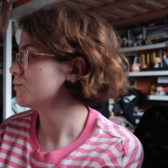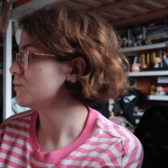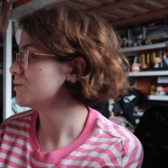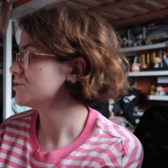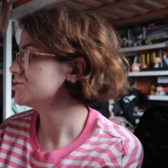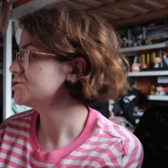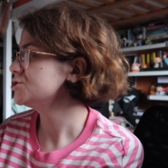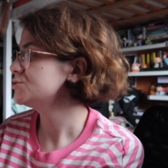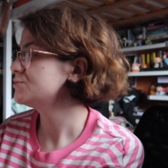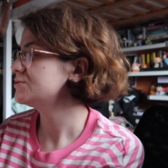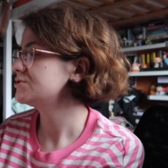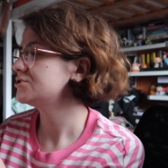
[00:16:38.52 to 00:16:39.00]
you
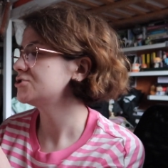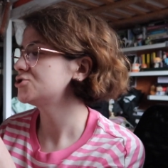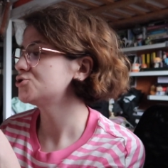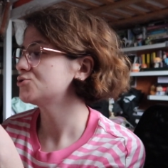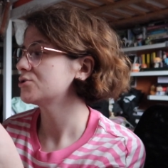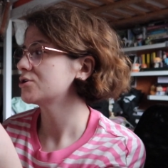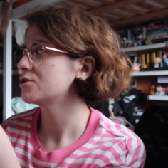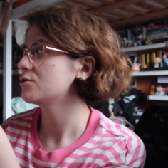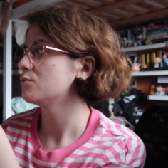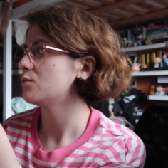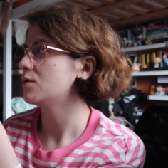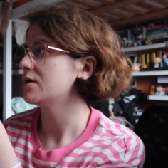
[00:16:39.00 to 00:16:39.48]
want to read the
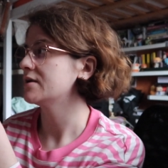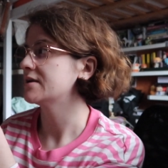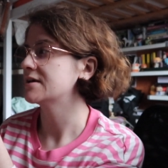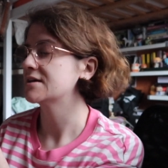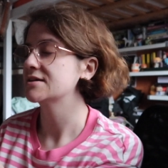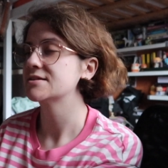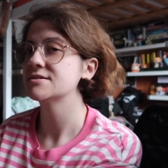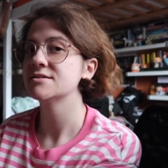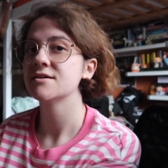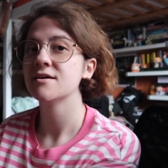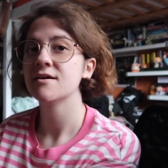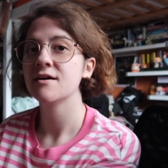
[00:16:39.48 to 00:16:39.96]
trigger
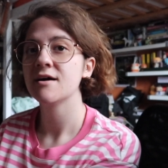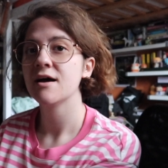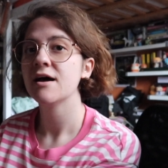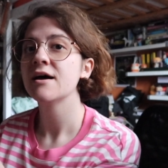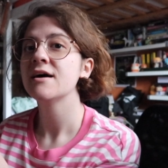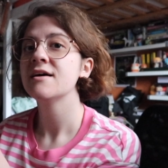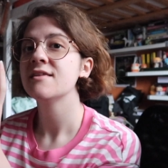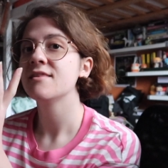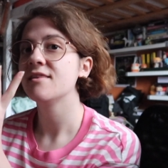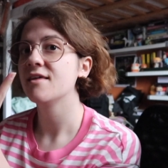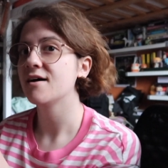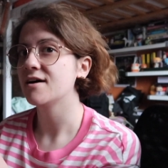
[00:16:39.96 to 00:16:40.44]
warnings,
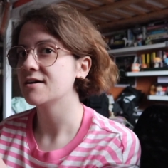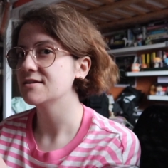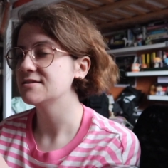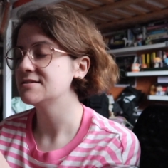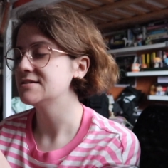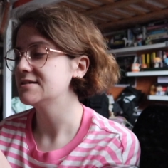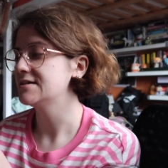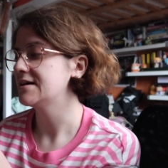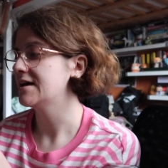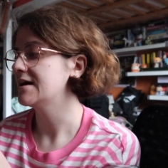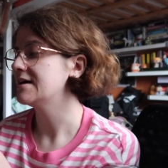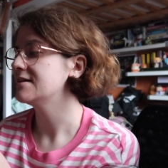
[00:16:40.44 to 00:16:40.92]
that are
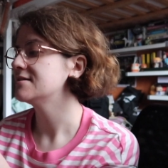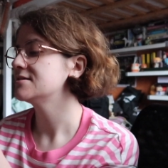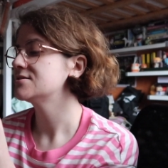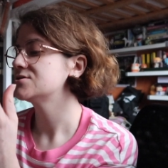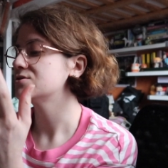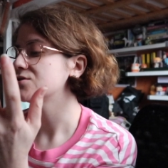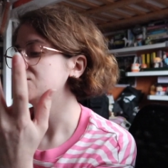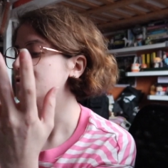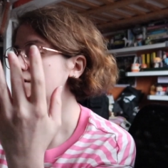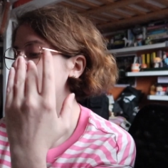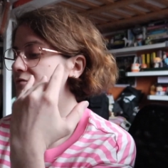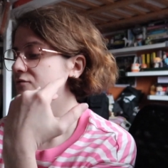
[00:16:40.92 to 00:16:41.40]
the end.
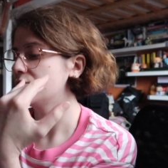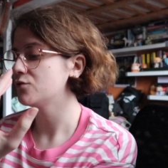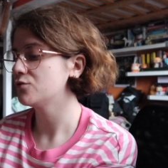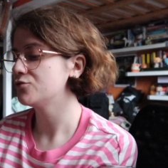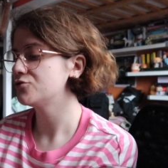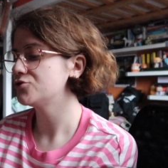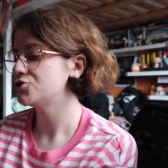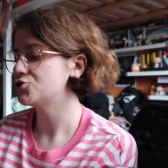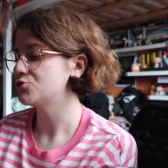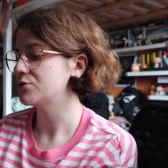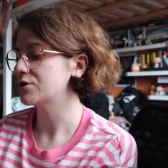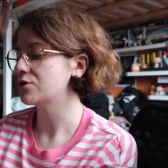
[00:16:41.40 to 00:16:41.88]
So you have
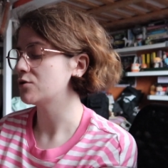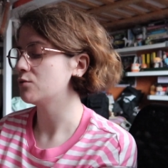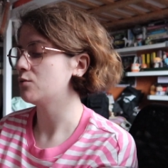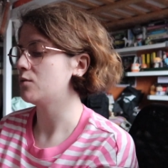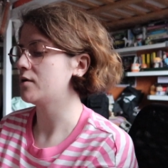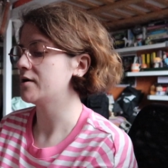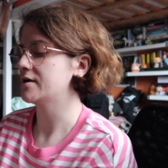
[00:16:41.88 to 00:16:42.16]
all the trigger